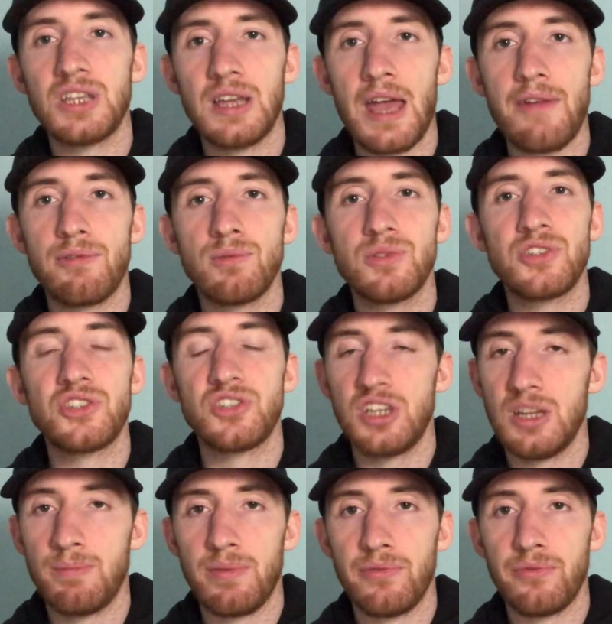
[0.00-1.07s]
Everyone's seen
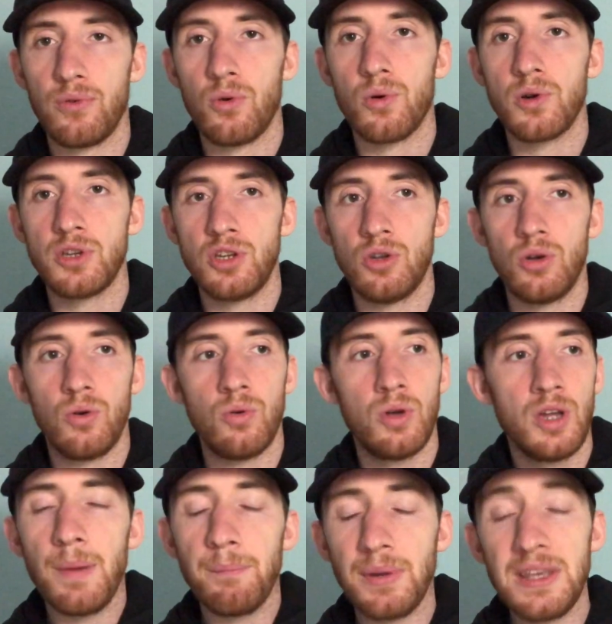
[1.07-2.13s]
it before,
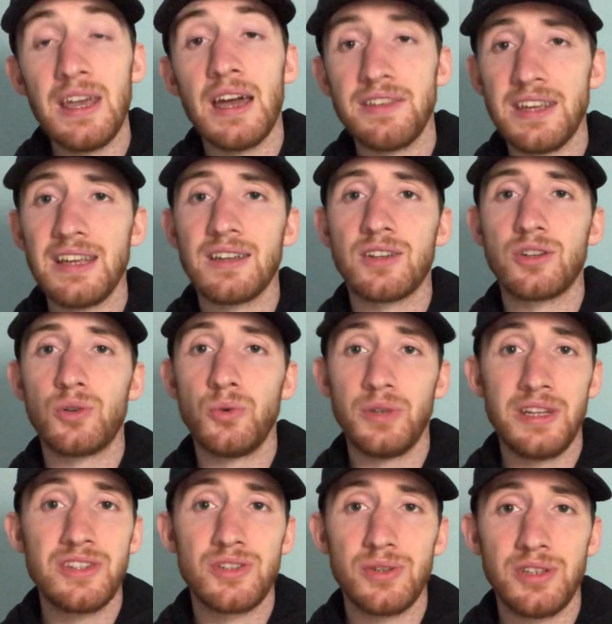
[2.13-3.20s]
But yeah, I think going
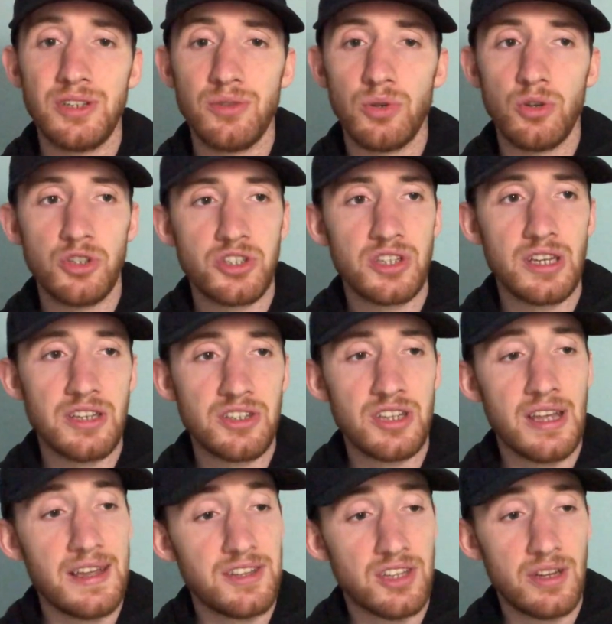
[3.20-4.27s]
into it,
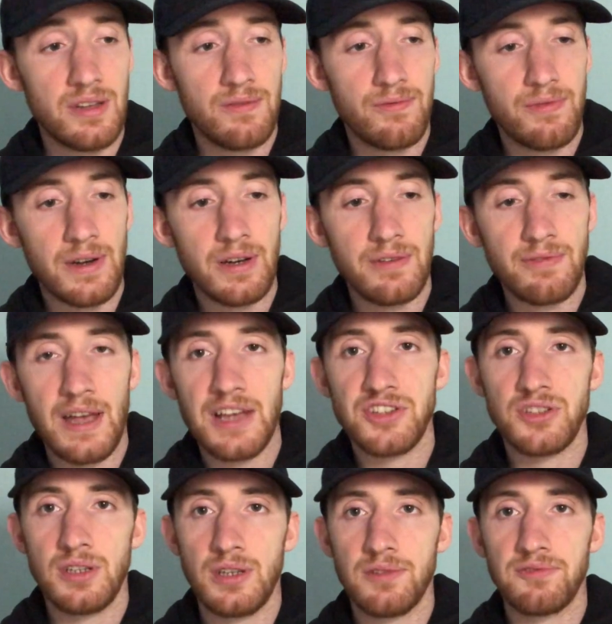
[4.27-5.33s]
it's a very
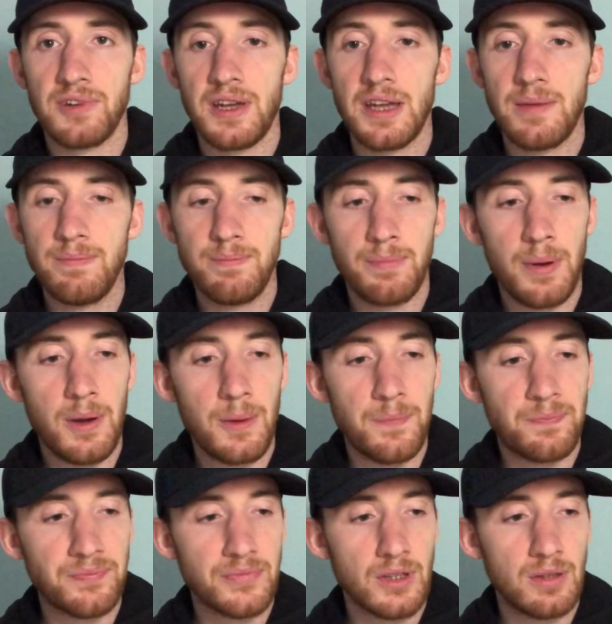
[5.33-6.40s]
fascinating fight. But
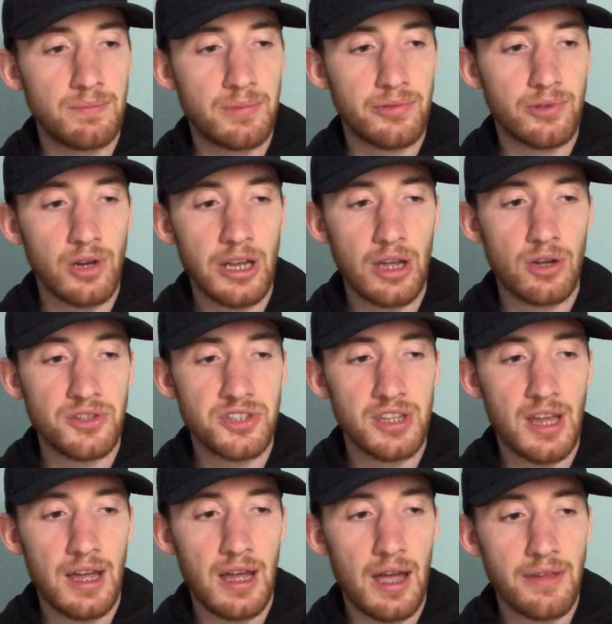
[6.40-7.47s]
before I get onto
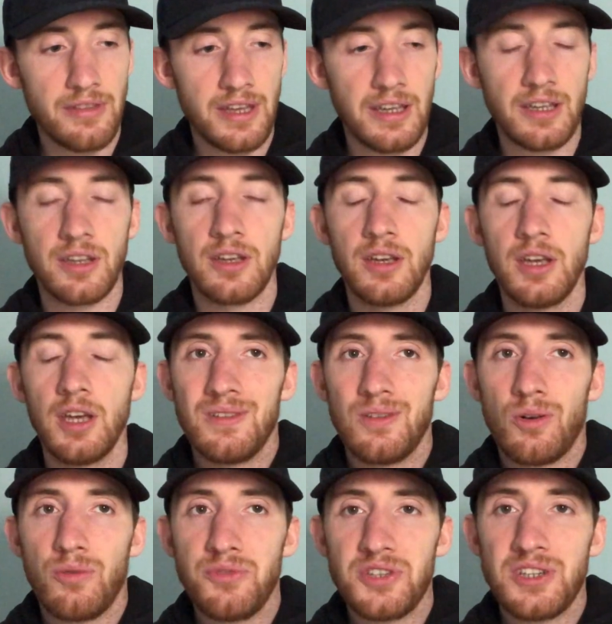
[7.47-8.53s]
that, I think
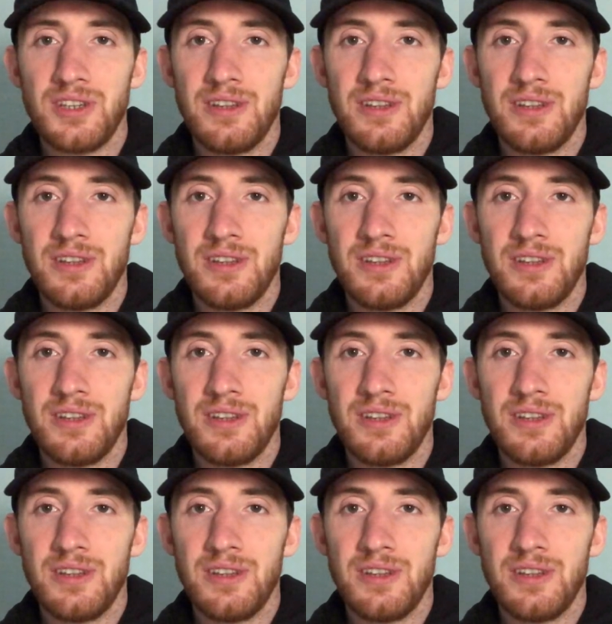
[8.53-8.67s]
obviously